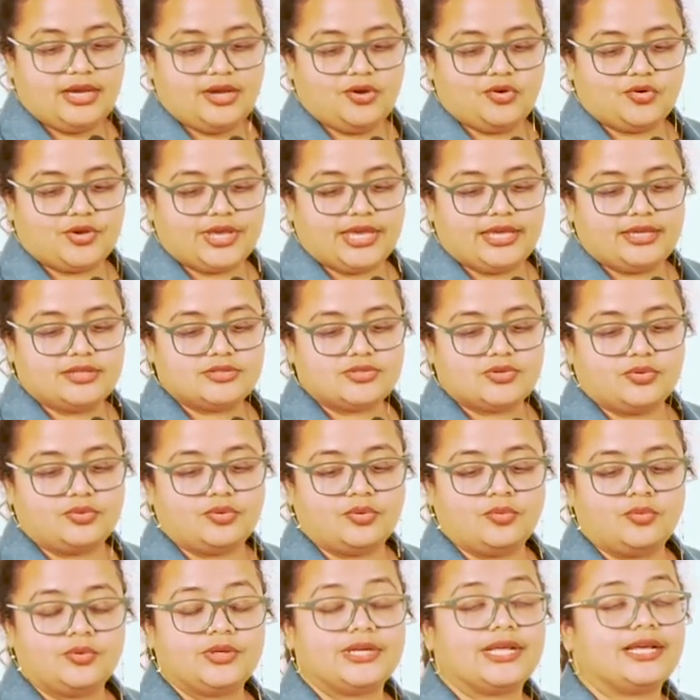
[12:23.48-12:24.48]
Okay, so
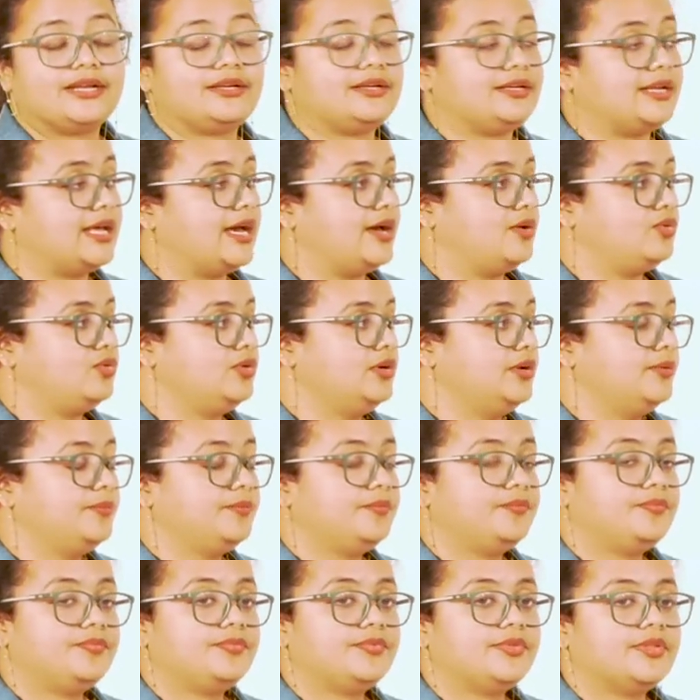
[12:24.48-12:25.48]
note that down
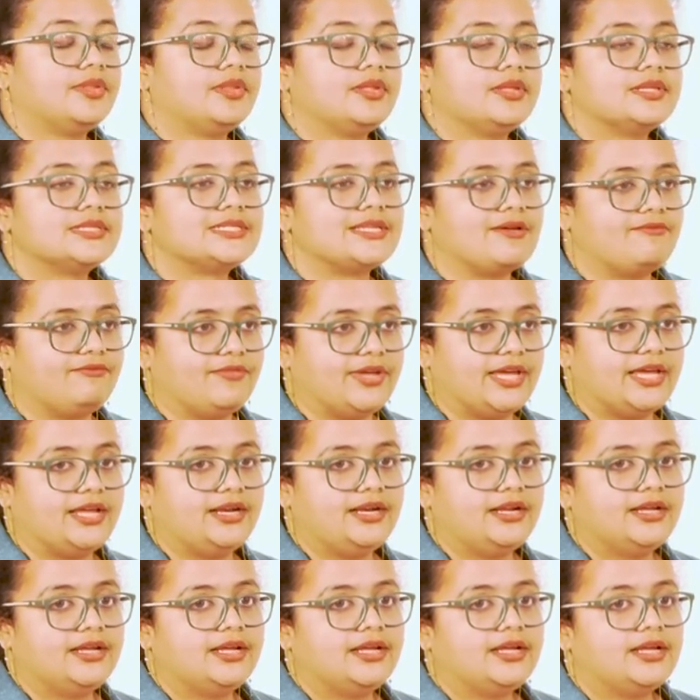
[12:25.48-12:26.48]
somewhere.
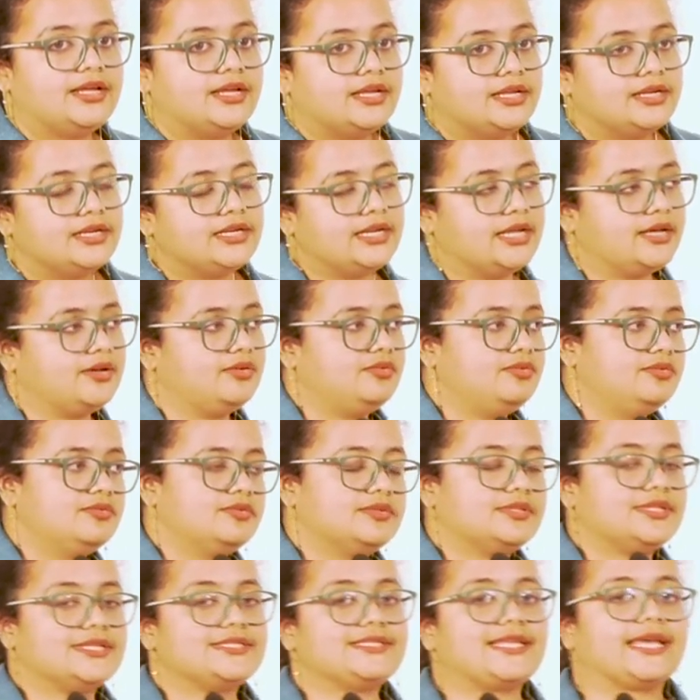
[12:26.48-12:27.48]
Now,
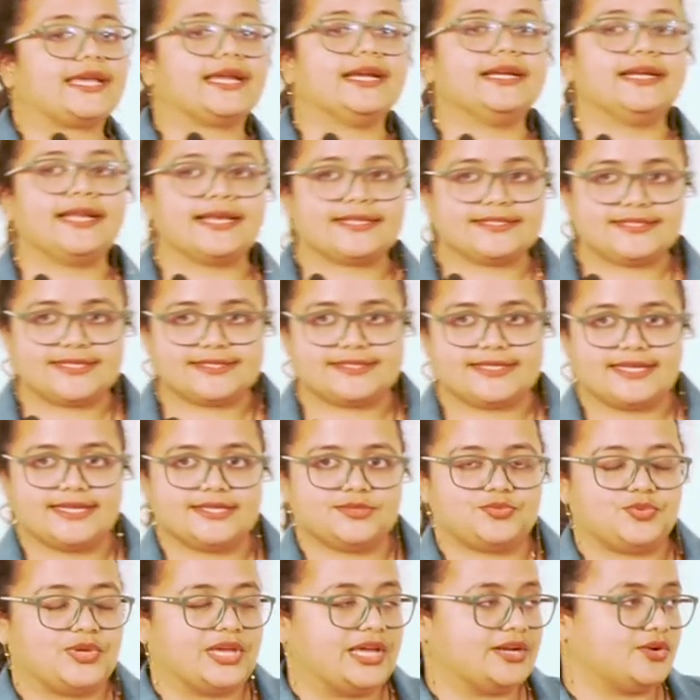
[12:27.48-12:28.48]
the second
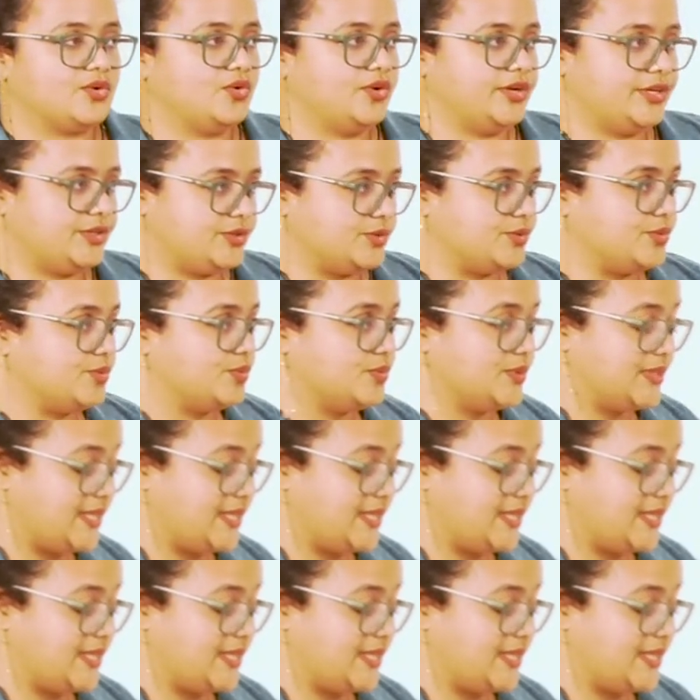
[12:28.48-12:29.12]
exercise we are going to do.